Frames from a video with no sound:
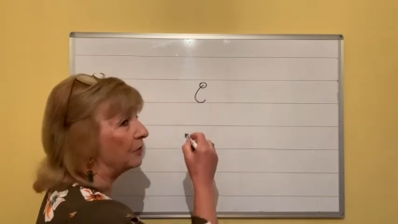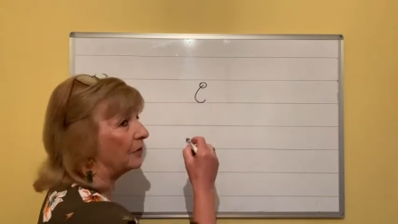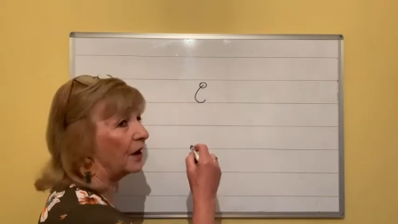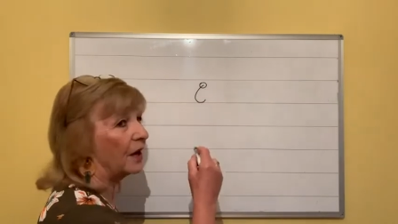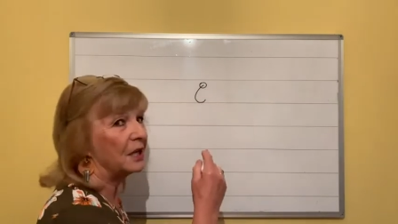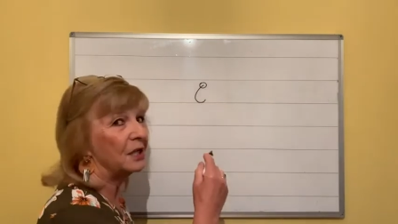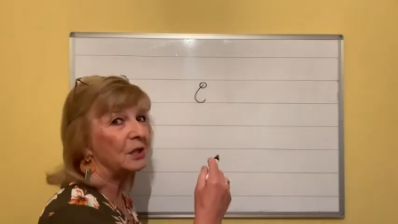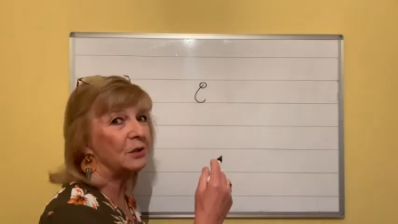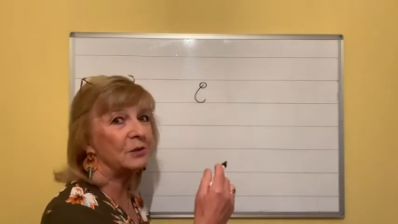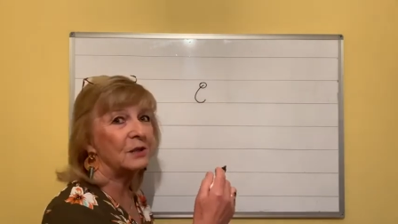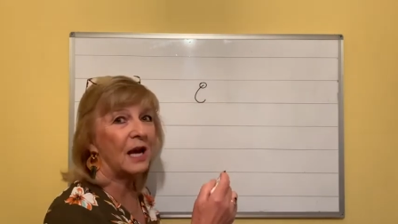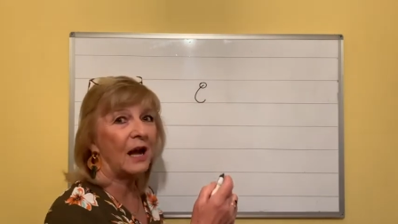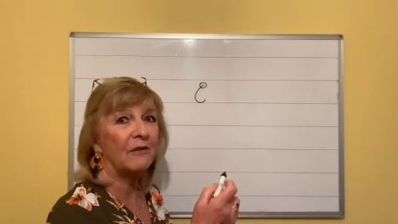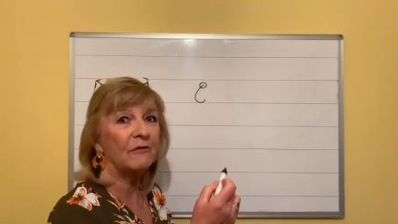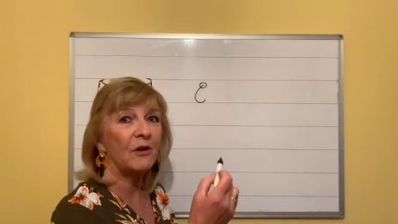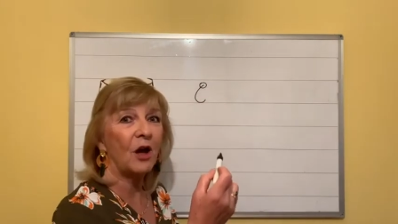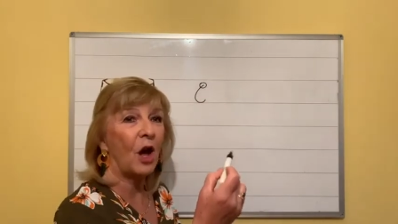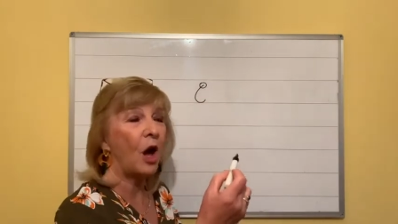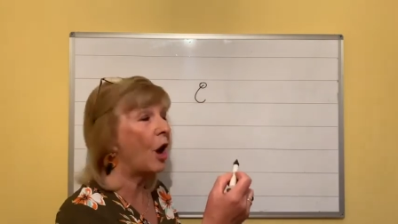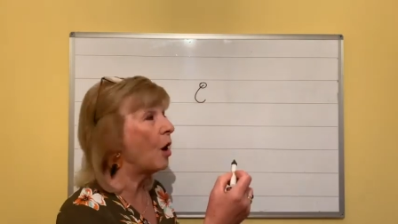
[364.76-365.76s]
and you'd have
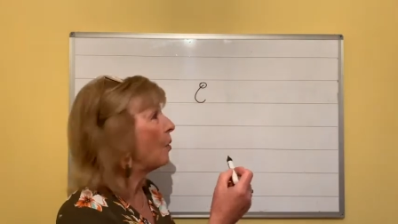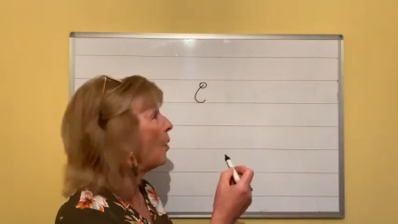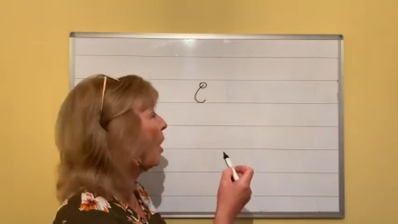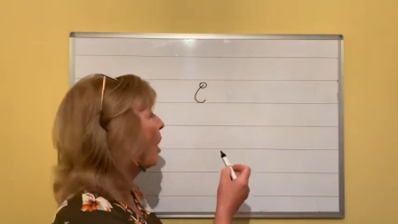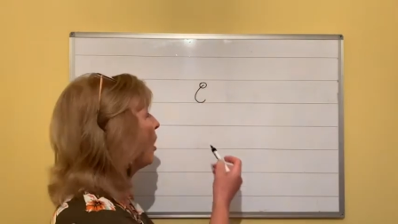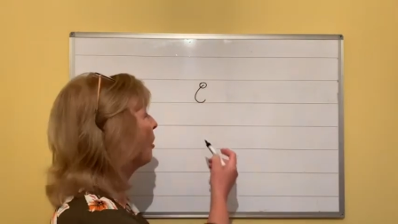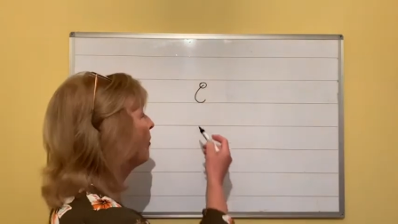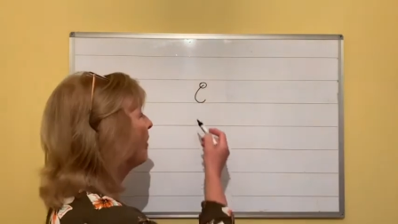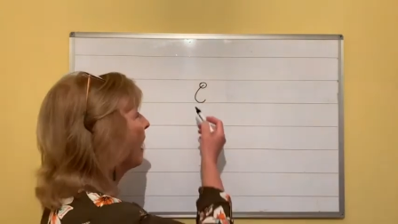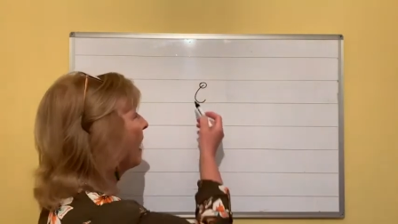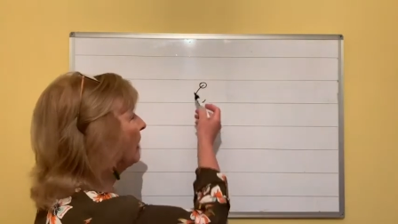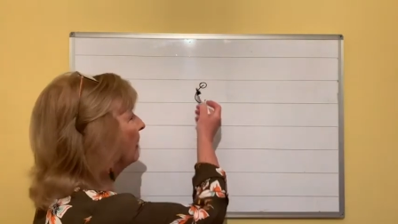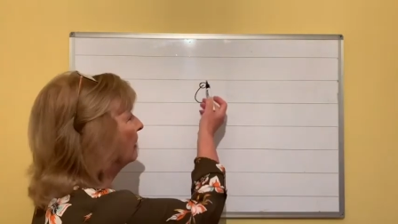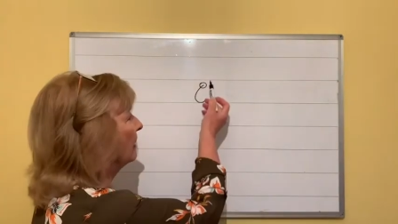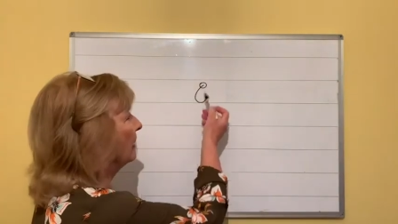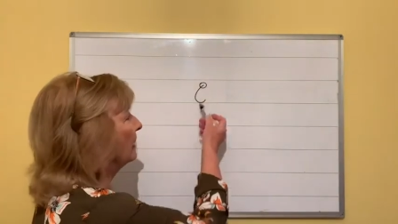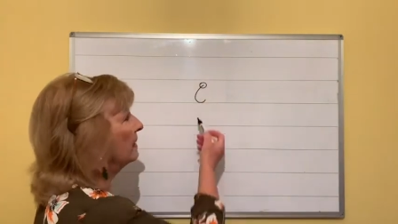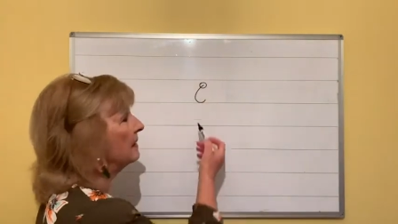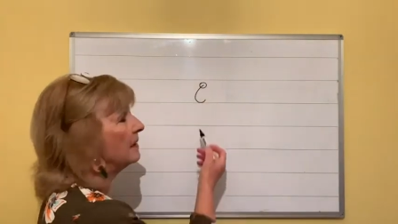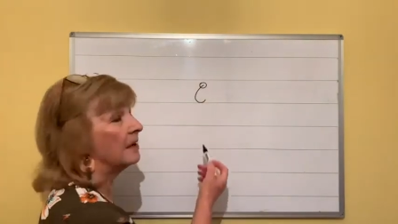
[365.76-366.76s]
ORL,
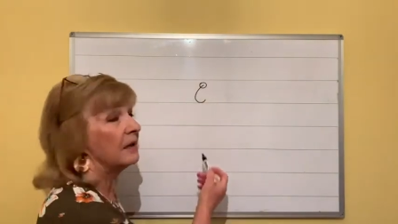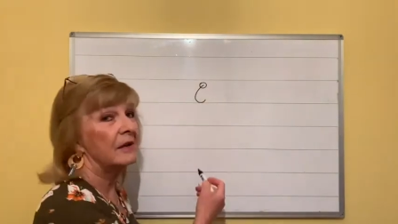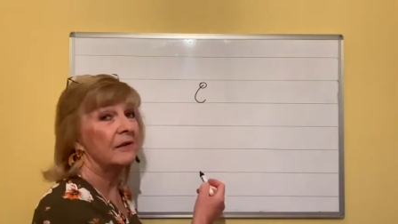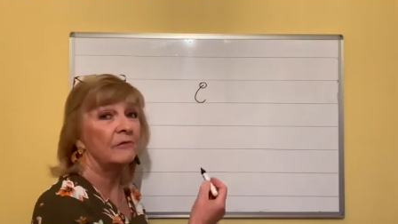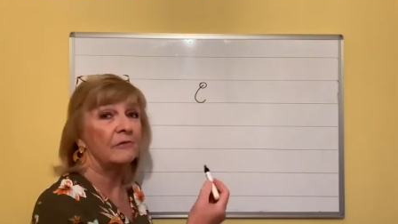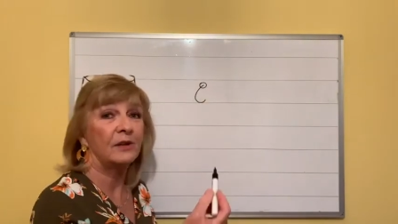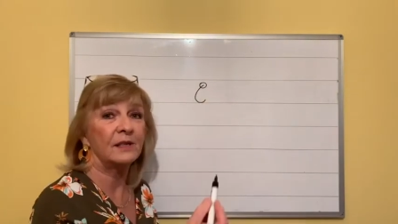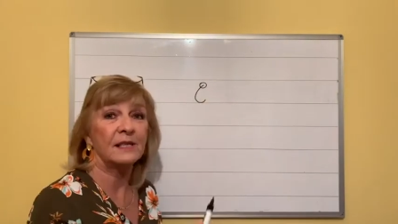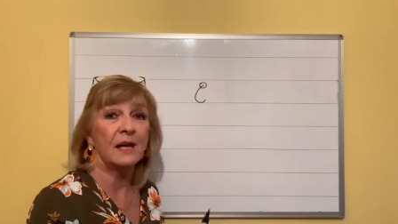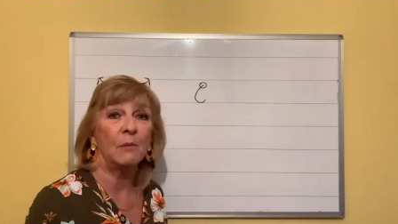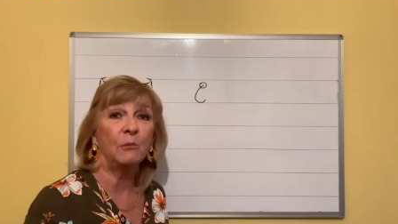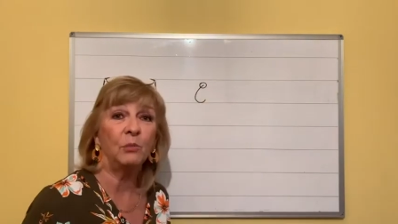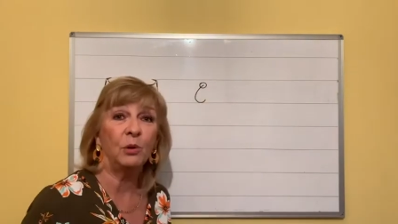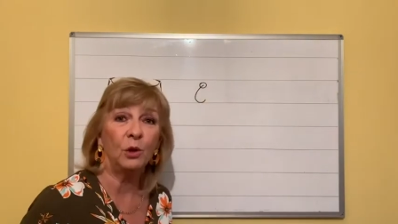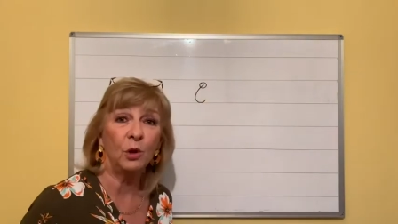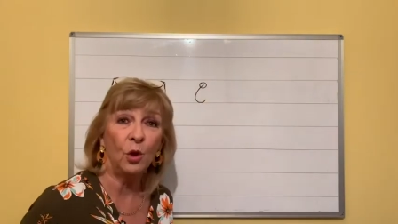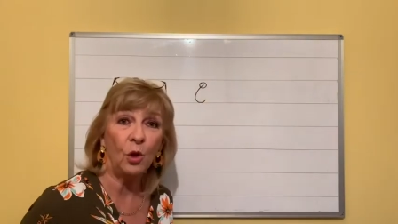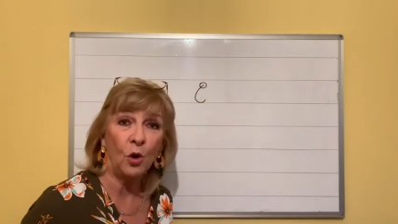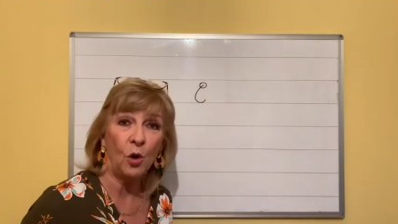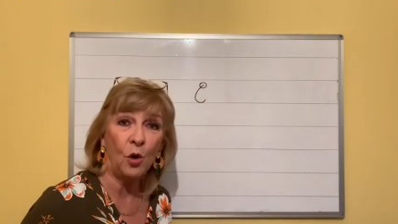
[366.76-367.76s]
for
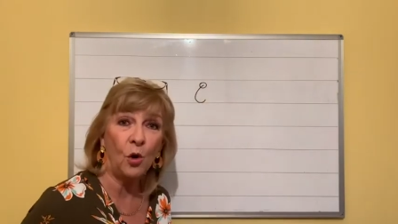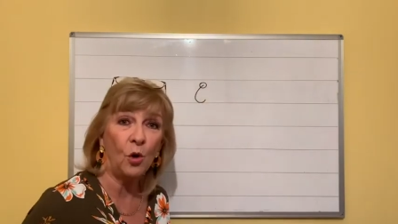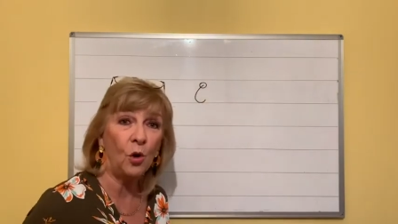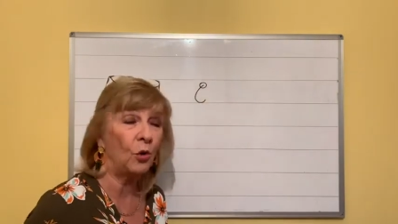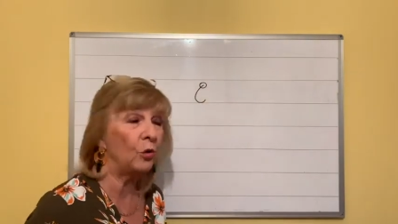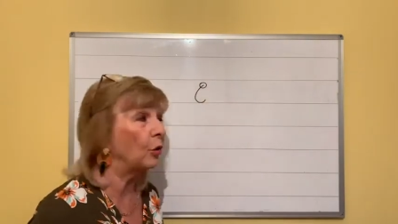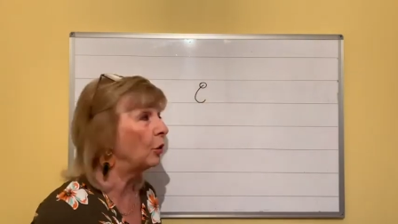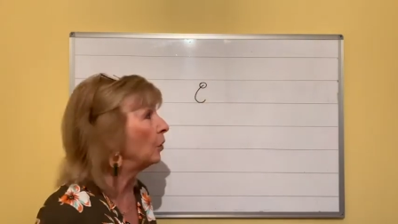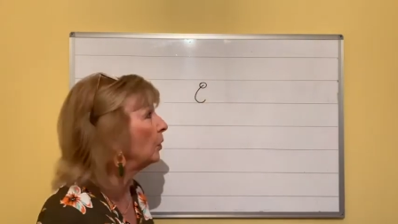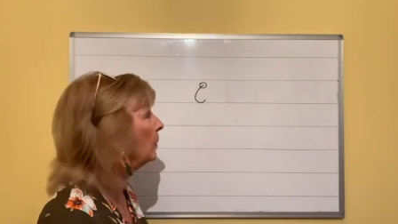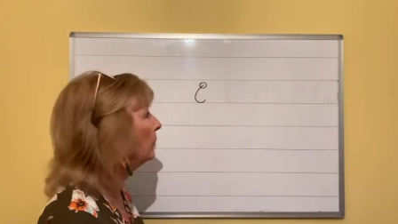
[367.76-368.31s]
example, oral.